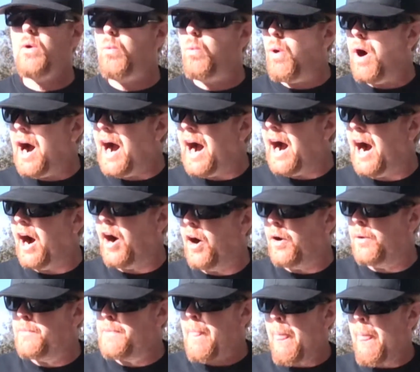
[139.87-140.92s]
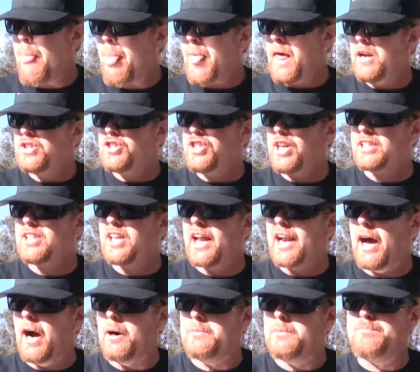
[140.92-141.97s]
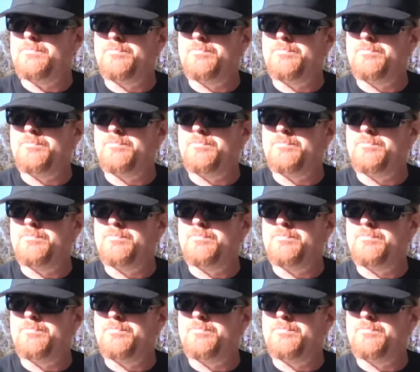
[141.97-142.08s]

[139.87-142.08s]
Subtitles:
Wow, check that out.